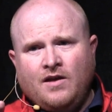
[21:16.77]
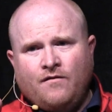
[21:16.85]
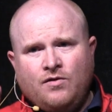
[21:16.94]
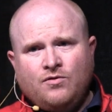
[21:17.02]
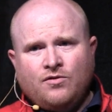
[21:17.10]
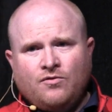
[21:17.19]

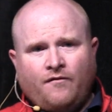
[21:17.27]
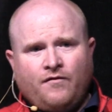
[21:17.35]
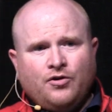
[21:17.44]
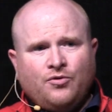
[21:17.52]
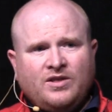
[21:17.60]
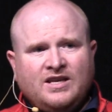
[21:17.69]
If
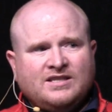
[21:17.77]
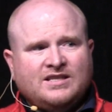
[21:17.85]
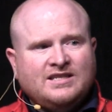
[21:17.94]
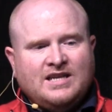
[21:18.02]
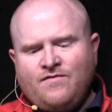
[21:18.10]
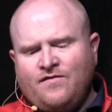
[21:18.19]
you're doing
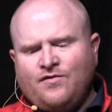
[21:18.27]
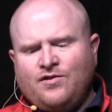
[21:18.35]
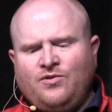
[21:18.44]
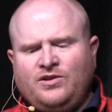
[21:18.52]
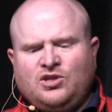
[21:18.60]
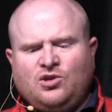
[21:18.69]
these things, even if
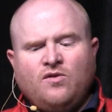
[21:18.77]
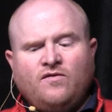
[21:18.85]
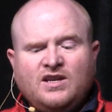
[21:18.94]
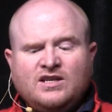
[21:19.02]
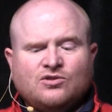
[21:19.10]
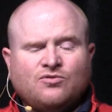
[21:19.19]
you're doing 2
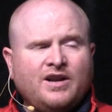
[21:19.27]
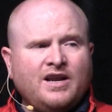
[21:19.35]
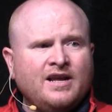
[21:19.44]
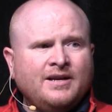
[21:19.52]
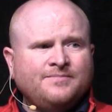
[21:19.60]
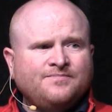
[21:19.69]
of these
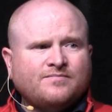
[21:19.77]
3,